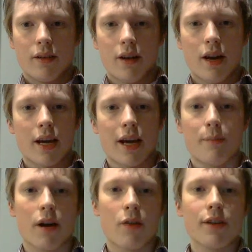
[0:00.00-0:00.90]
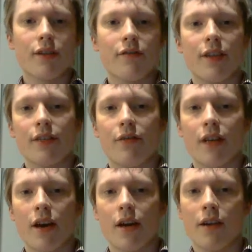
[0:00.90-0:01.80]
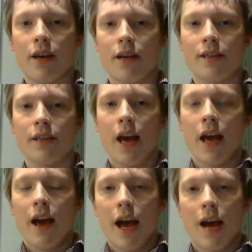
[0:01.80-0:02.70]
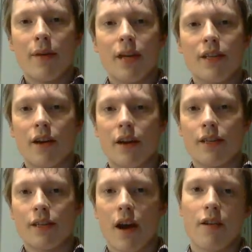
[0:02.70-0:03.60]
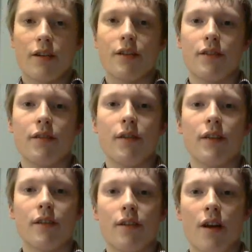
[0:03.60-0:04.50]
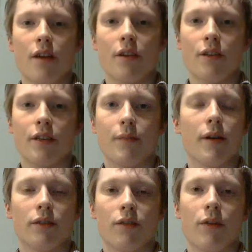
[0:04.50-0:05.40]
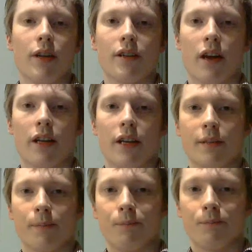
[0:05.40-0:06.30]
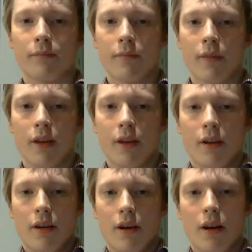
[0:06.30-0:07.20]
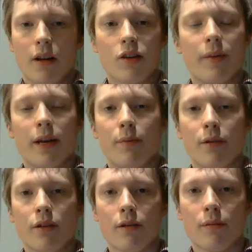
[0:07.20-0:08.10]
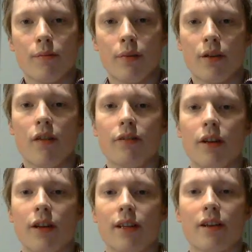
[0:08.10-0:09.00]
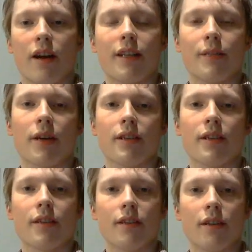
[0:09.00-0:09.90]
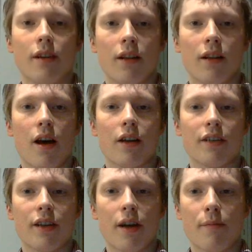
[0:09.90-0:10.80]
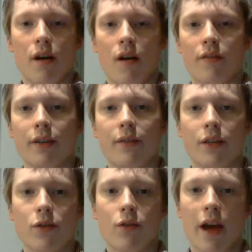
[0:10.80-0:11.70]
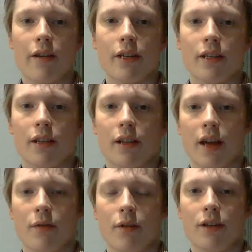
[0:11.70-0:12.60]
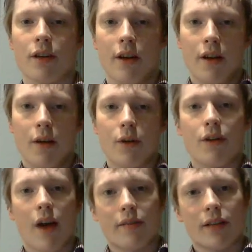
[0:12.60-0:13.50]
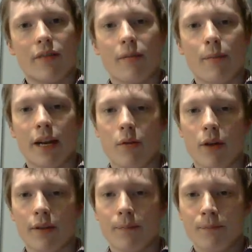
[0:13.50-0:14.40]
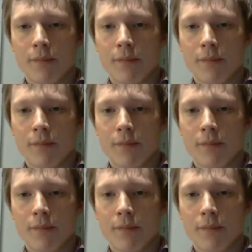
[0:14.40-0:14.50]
Okay, my question for this video is, how many Chinese characters do you need to know to be able to read Chinese? A lot of people put off learning Chinese because there's a large number of individual characters in the language which you have to get familiar with.